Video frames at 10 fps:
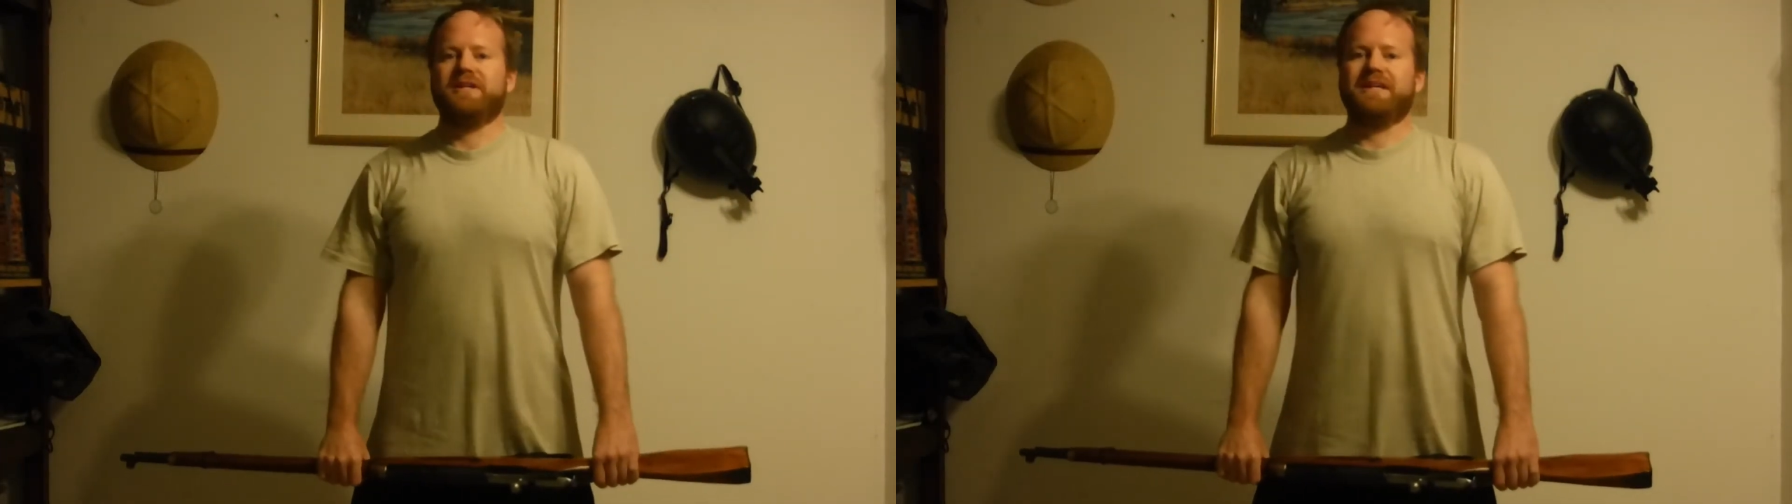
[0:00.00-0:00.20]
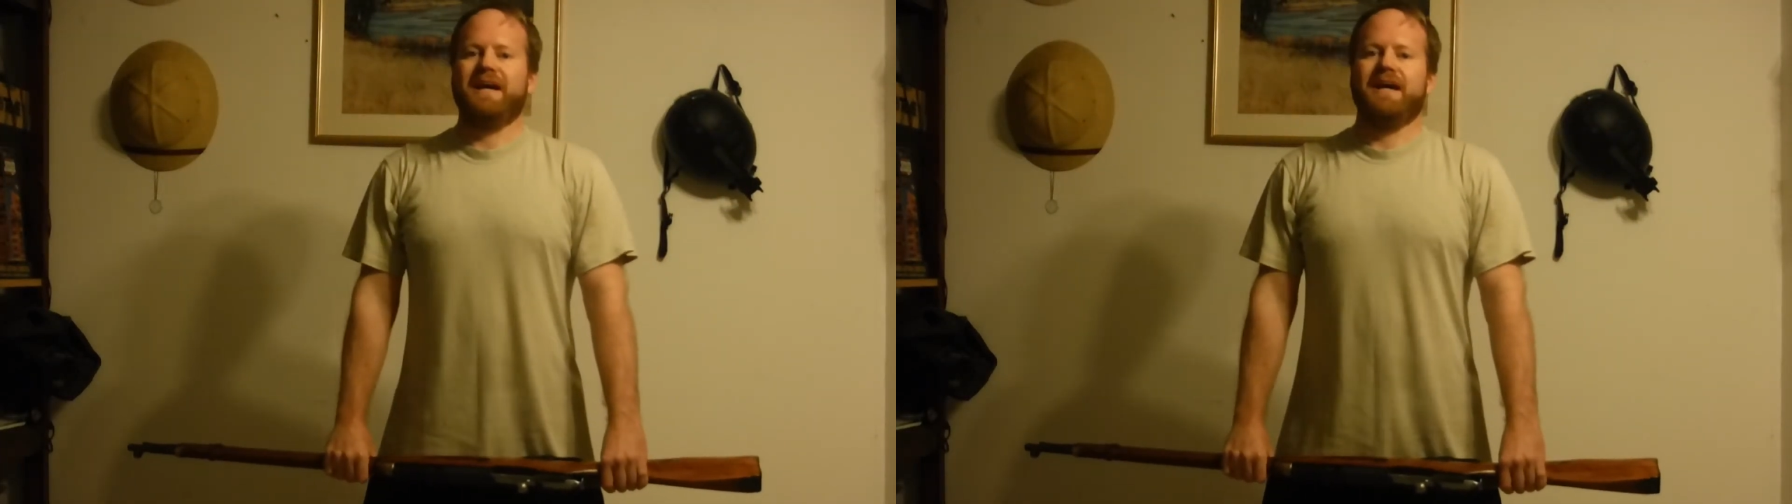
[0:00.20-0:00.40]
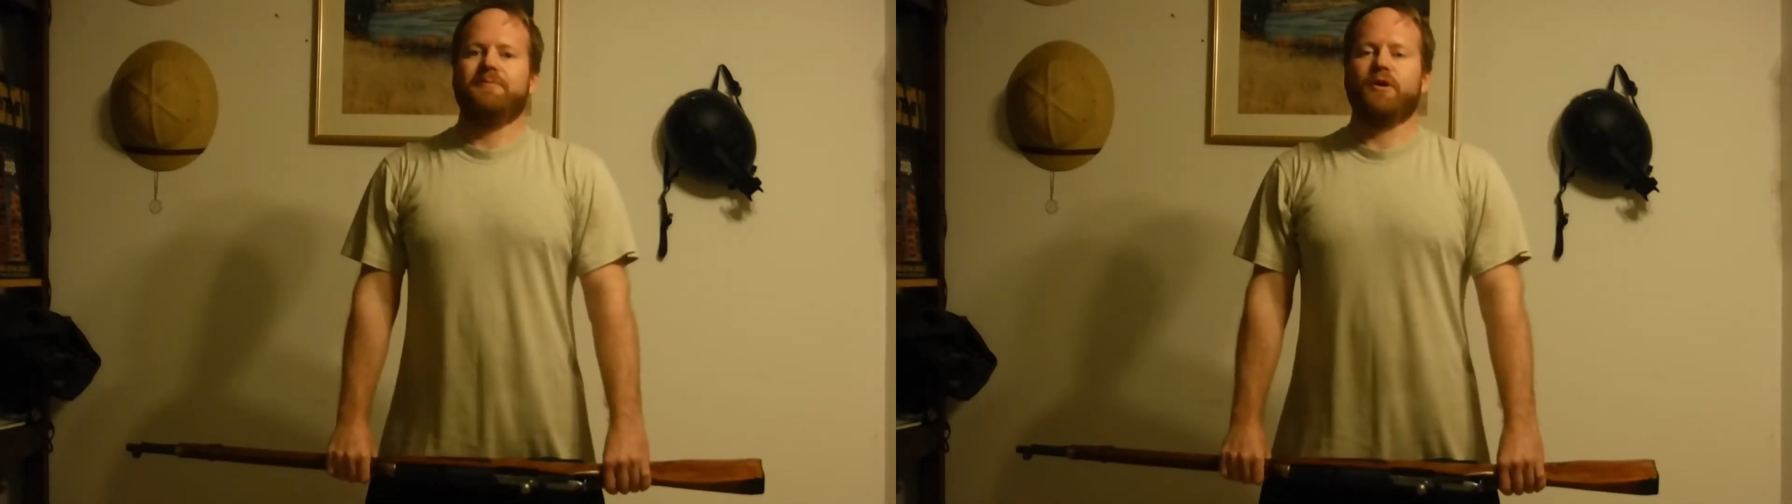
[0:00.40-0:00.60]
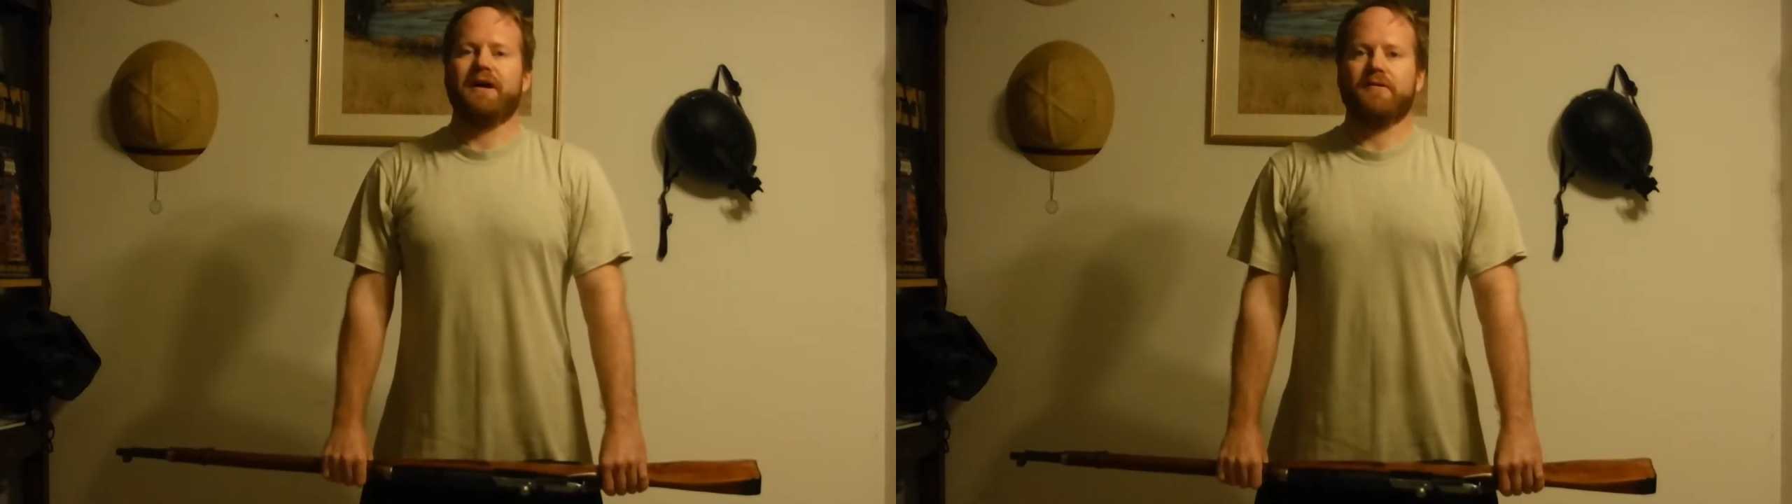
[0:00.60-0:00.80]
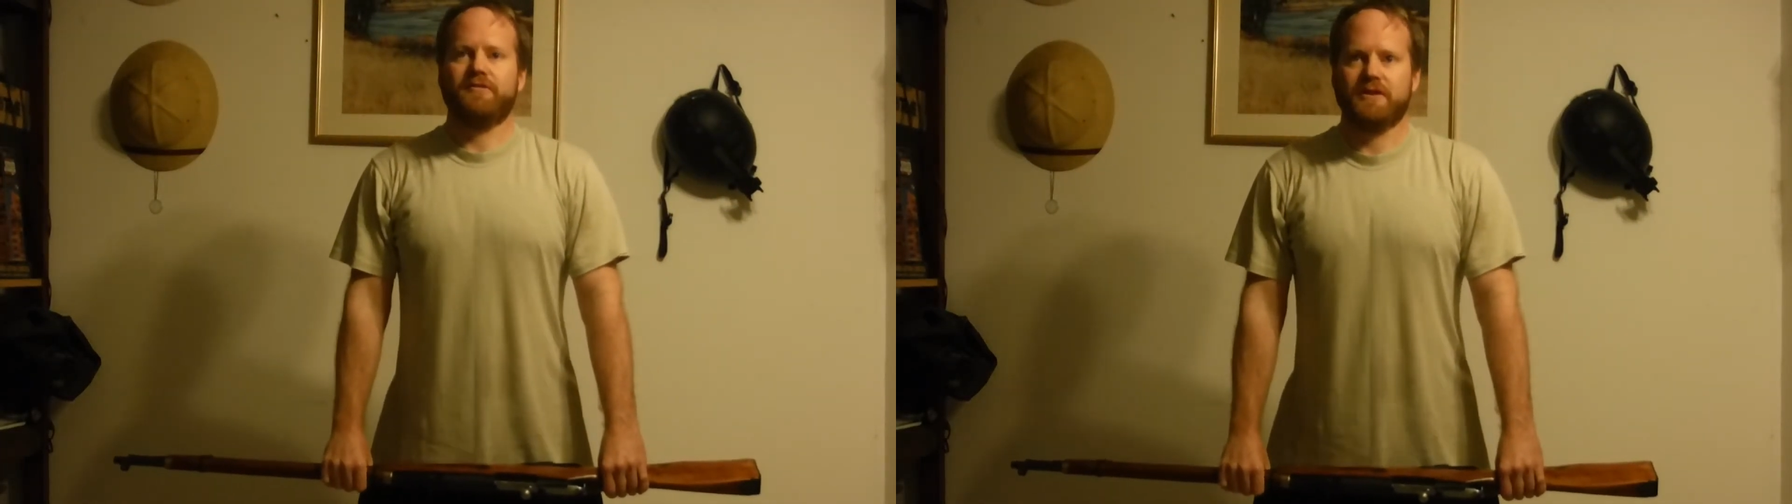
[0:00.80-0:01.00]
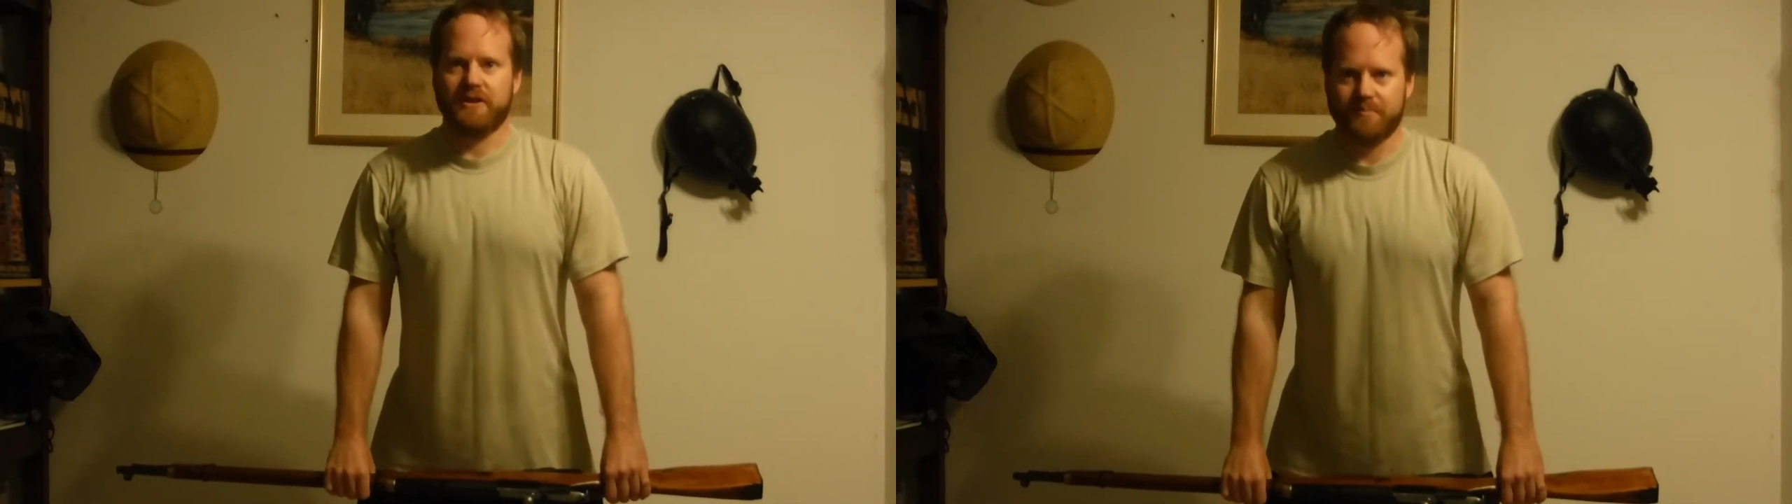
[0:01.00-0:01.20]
can without feeling